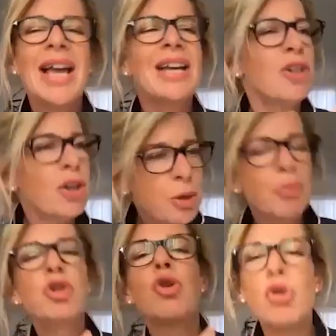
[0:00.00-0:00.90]
you know, to
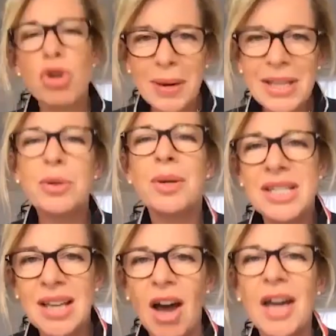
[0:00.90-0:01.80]
draw you into a
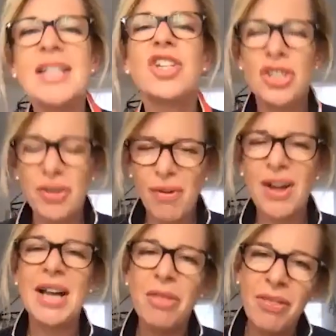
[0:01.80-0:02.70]
site just to
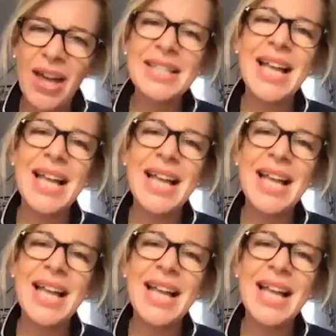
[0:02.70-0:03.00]
find out that that's